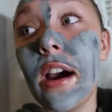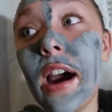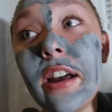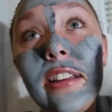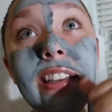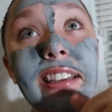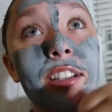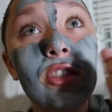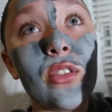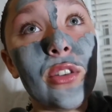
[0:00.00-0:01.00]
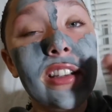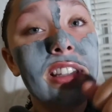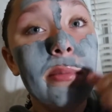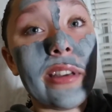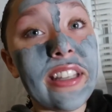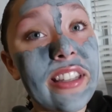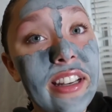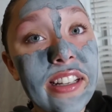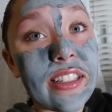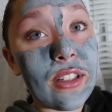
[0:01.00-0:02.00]
I only like exfoliate them, like get the
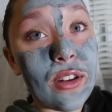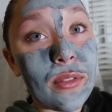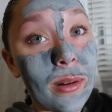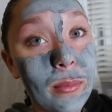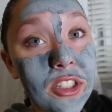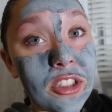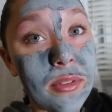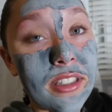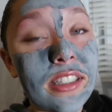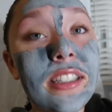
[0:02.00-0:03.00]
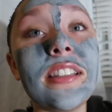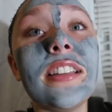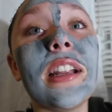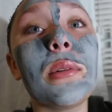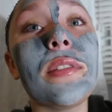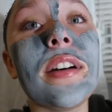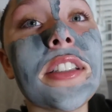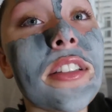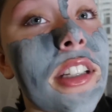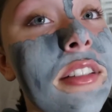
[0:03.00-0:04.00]
dead skin off when I'm brushing my teeth, and then I wear
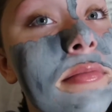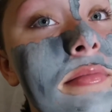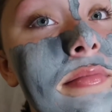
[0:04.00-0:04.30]
Vaseline.